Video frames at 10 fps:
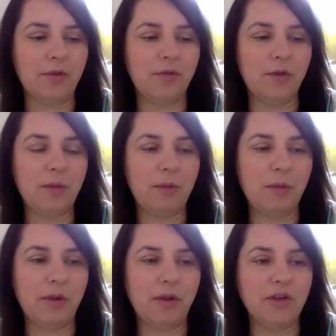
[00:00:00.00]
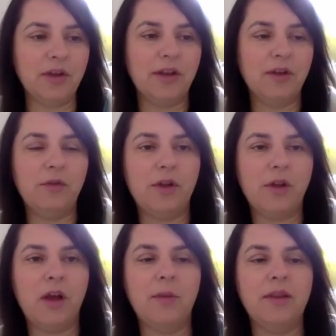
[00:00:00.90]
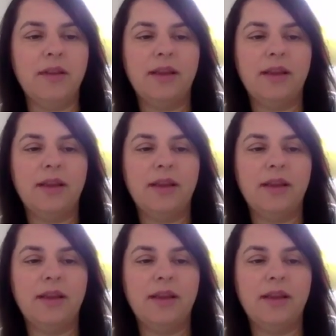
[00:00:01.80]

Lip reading: a few people watching. I'd love your comments.